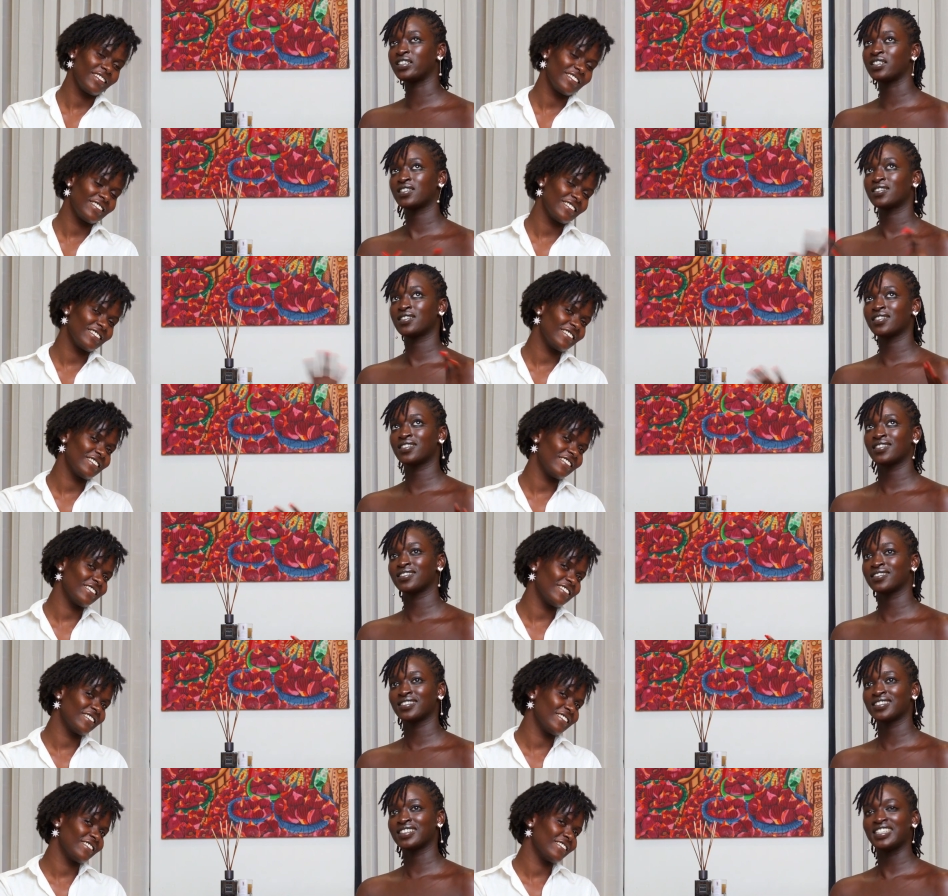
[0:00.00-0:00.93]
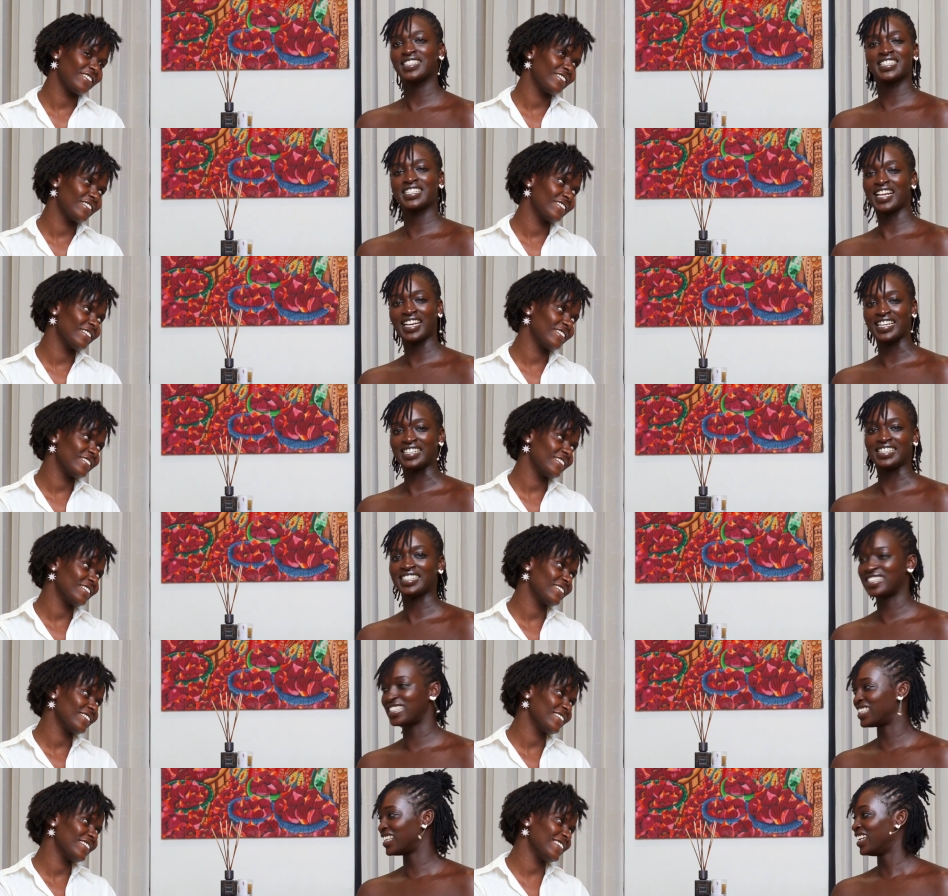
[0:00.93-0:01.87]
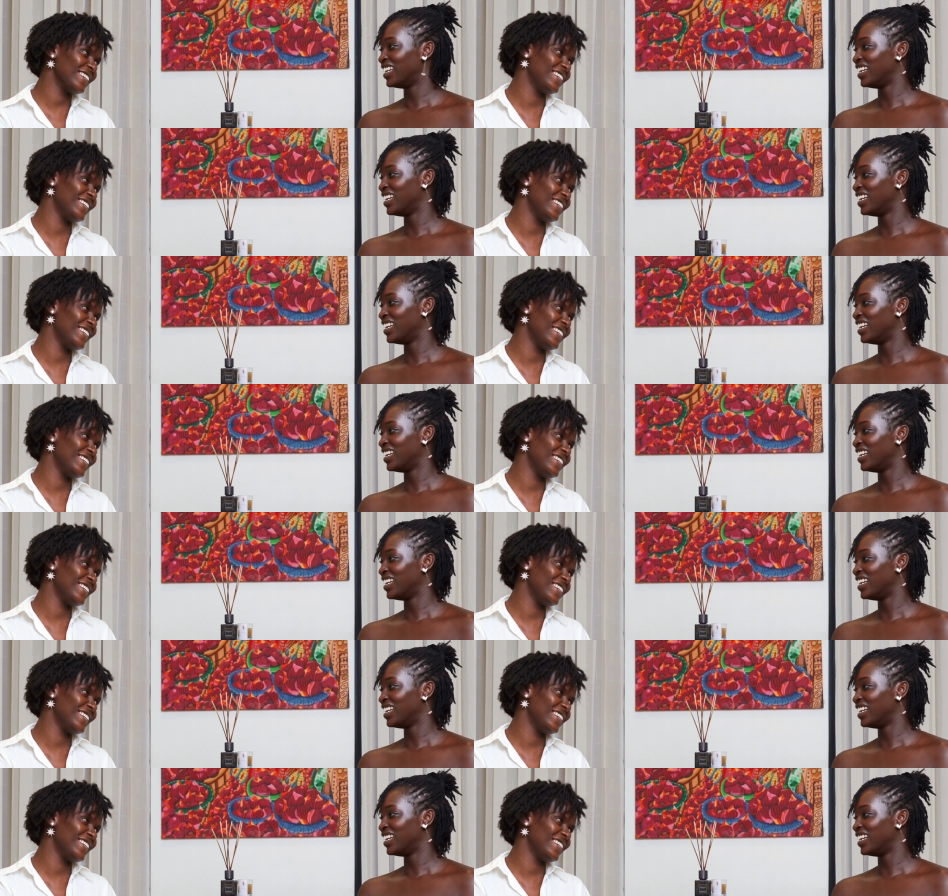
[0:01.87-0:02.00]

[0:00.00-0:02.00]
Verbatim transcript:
Speaker 1: I just it's nice.